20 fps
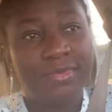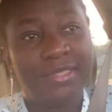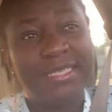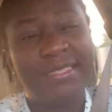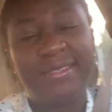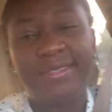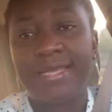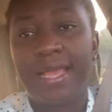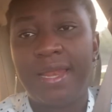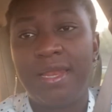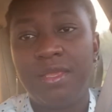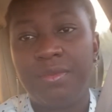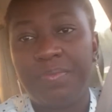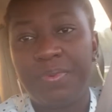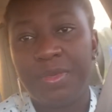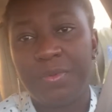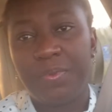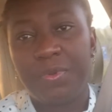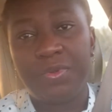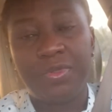in telling
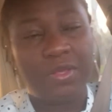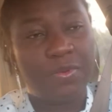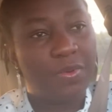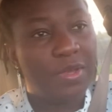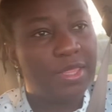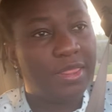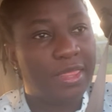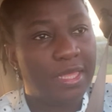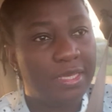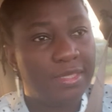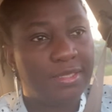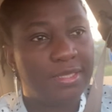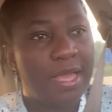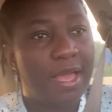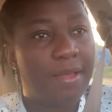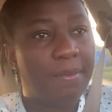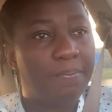people the way things are.